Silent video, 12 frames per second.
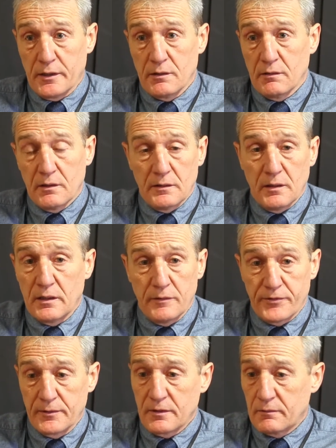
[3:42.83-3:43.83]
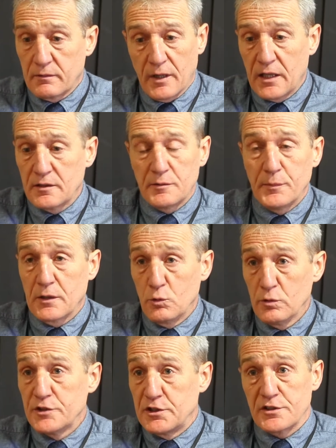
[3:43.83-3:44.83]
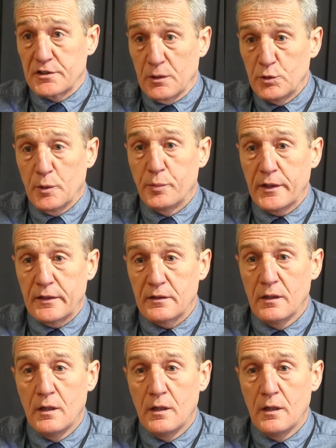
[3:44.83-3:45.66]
And if they'd handed me a goalie jersey, I would have played.